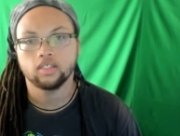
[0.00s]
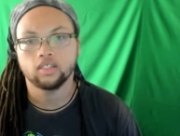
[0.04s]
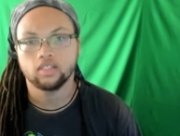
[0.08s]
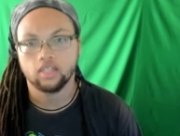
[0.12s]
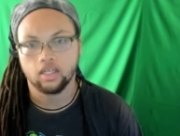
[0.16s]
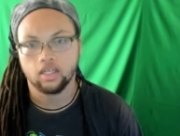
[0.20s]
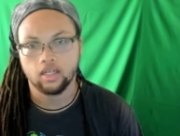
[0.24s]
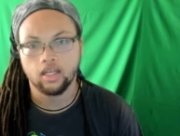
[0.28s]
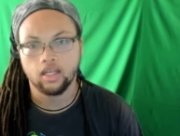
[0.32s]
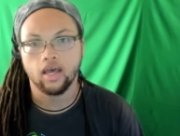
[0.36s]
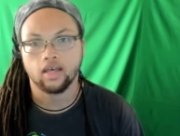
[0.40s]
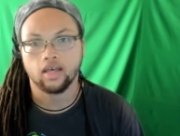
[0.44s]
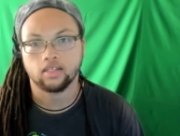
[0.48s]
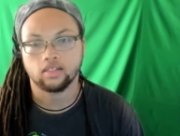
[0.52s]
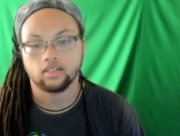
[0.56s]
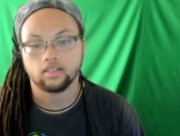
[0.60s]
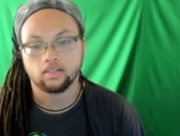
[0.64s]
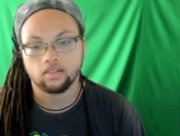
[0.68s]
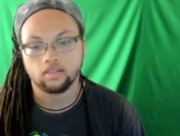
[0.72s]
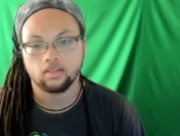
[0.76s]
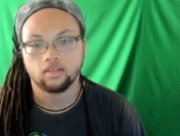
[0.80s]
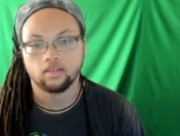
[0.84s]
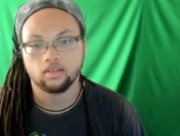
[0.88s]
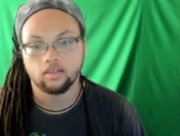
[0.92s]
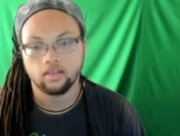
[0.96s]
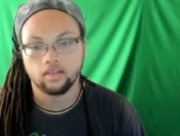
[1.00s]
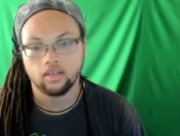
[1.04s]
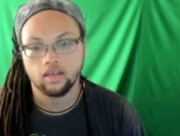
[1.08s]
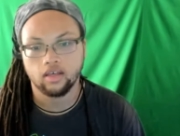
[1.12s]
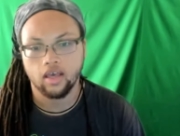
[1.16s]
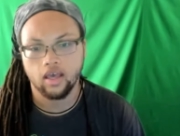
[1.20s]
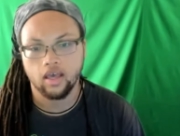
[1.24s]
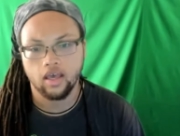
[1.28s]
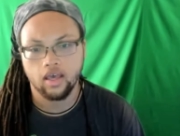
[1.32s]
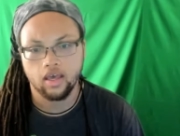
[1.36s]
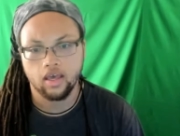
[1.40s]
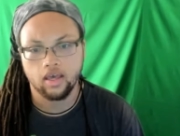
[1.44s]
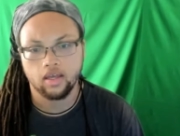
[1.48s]
yes.
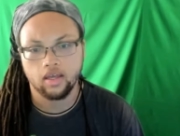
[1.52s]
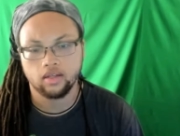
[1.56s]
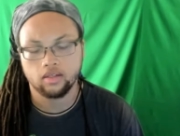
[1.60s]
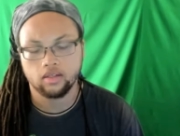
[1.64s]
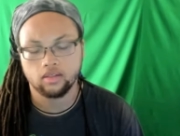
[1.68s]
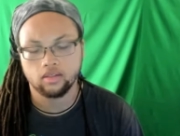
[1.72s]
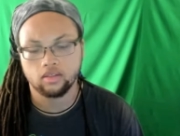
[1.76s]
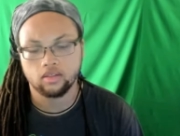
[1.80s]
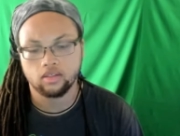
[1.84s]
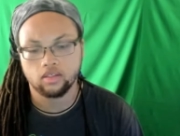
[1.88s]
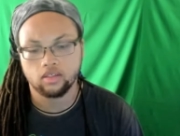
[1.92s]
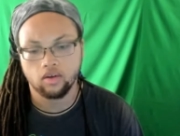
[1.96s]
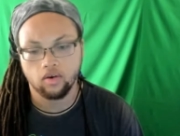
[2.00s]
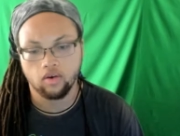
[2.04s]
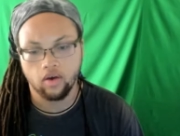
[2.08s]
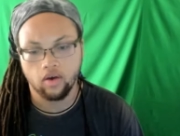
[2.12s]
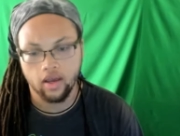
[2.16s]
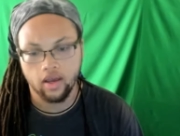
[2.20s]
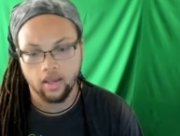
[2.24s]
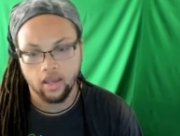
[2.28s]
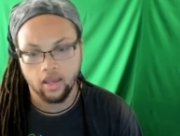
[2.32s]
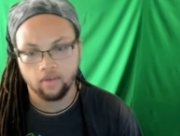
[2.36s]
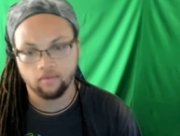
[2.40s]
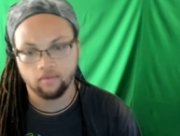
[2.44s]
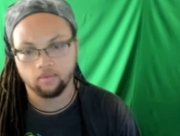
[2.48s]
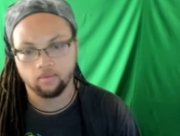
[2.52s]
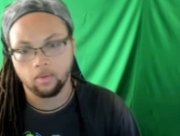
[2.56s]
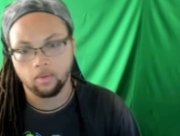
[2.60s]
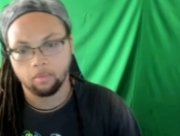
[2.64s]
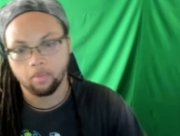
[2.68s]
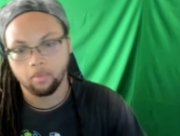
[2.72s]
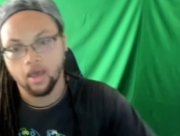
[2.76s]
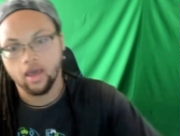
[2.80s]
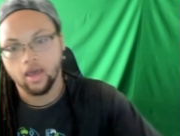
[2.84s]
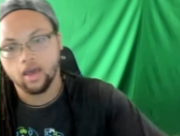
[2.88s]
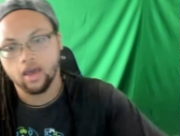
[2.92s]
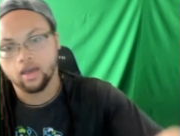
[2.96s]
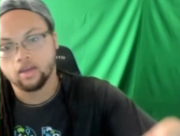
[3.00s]
And so I gave him the
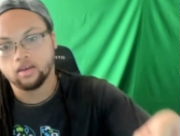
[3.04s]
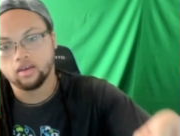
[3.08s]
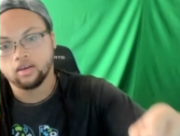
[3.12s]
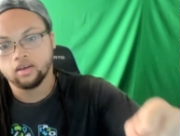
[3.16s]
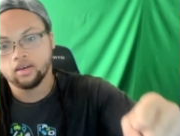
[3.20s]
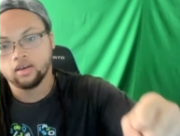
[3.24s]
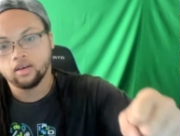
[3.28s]
bag